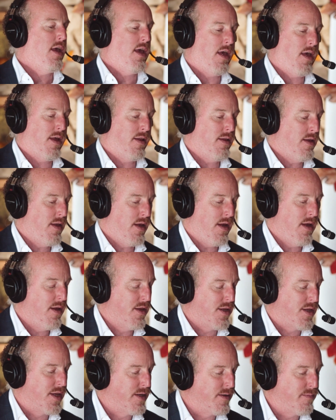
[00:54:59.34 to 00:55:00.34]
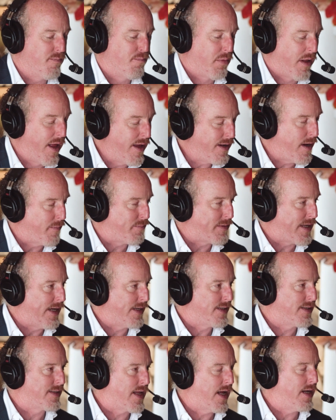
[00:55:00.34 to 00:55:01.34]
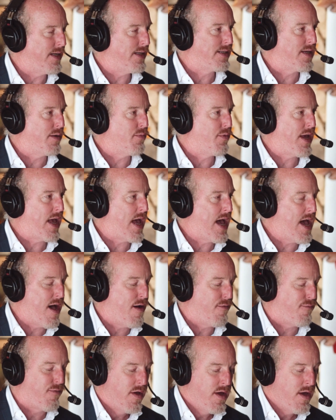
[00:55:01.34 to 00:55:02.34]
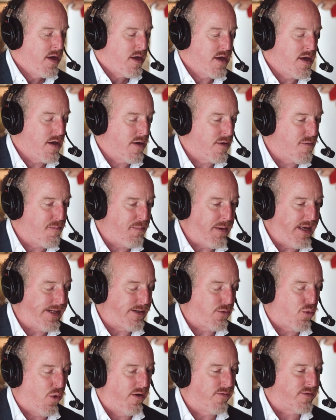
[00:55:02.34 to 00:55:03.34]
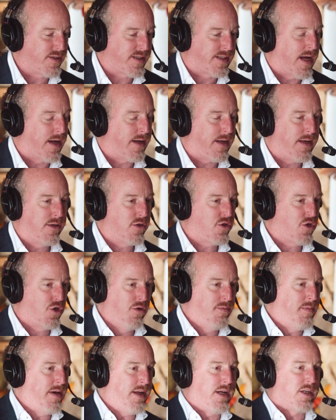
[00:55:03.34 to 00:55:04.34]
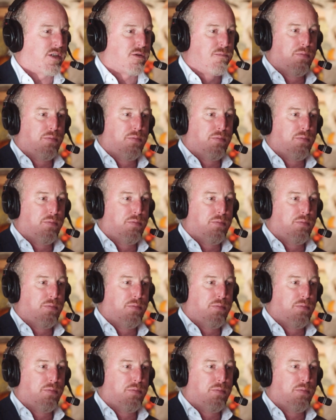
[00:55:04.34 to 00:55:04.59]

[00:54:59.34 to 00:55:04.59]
In the blood uptake studies that we have, the B12 study, in 2 minutes,